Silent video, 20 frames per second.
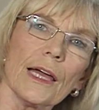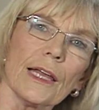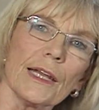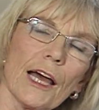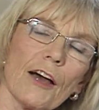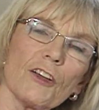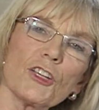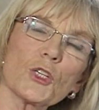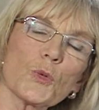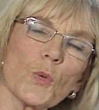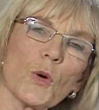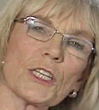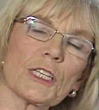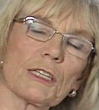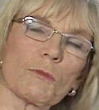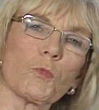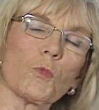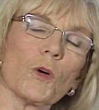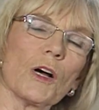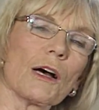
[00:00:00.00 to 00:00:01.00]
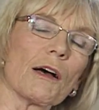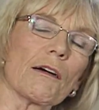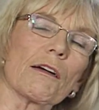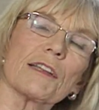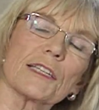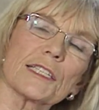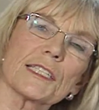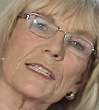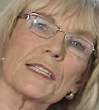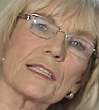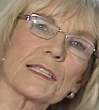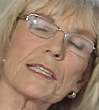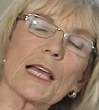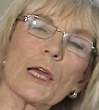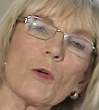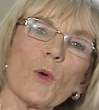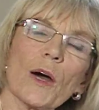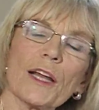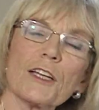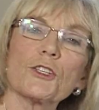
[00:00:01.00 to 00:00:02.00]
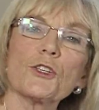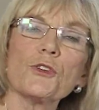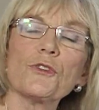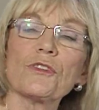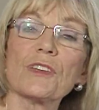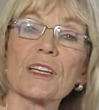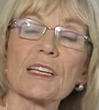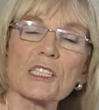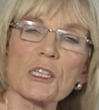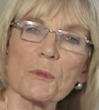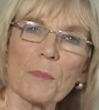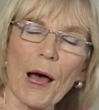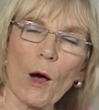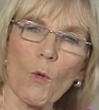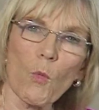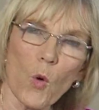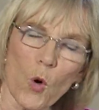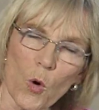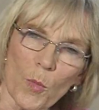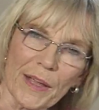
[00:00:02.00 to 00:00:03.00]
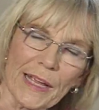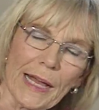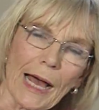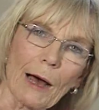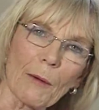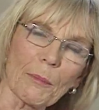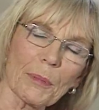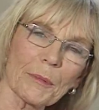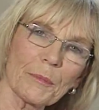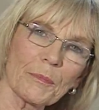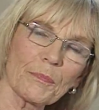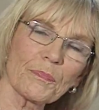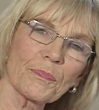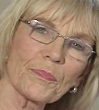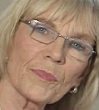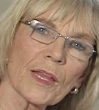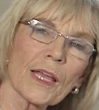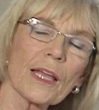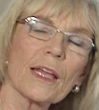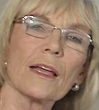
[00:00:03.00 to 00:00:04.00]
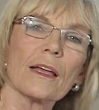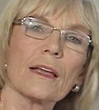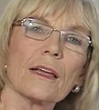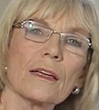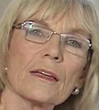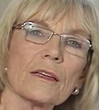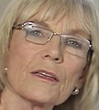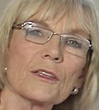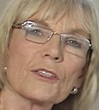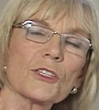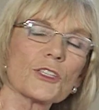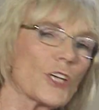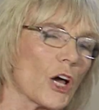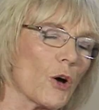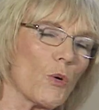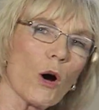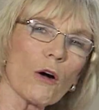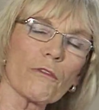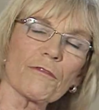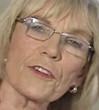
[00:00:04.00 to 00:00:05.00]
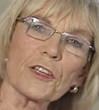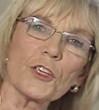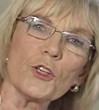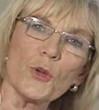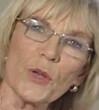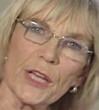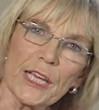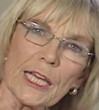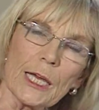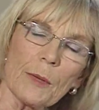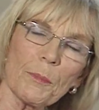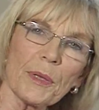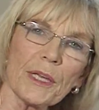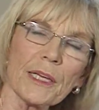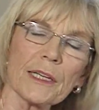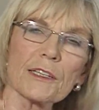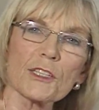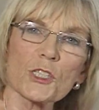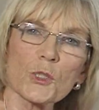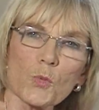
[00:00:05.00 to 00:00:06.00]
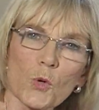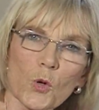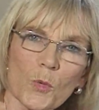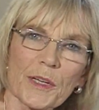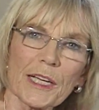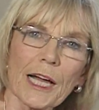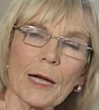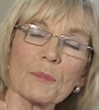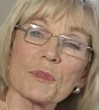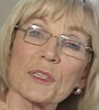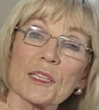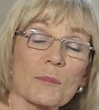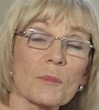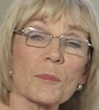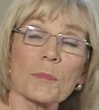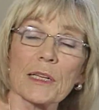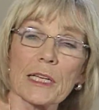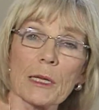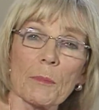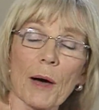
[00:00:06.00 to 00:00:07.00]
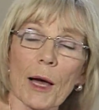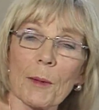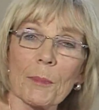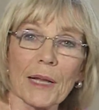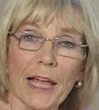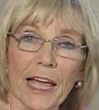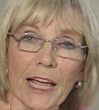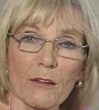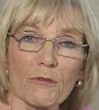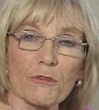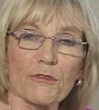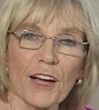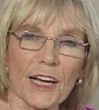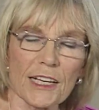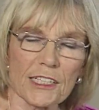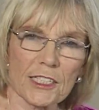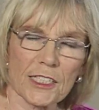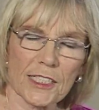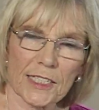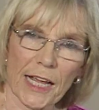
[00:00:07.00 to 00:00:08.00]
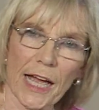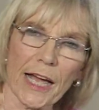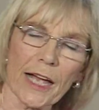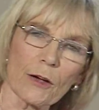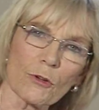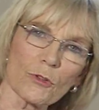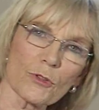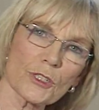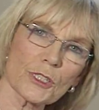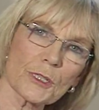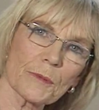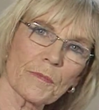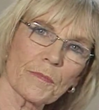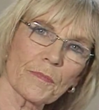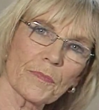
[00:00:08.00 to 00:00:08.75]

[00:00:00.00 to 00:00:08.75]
Now I just want to say one or two things about warming up. So often you hear pianists warming up simply by playing fast scales.